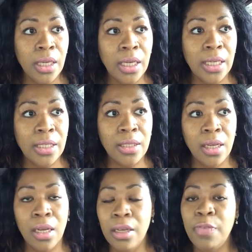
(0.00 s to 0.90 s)
And
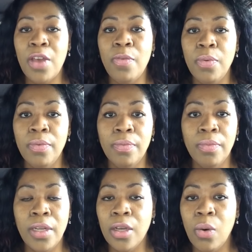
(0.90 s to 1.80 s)
if you have
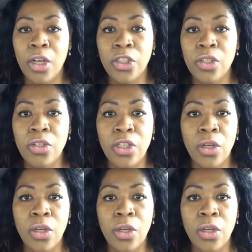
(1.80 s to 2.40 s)
any questions,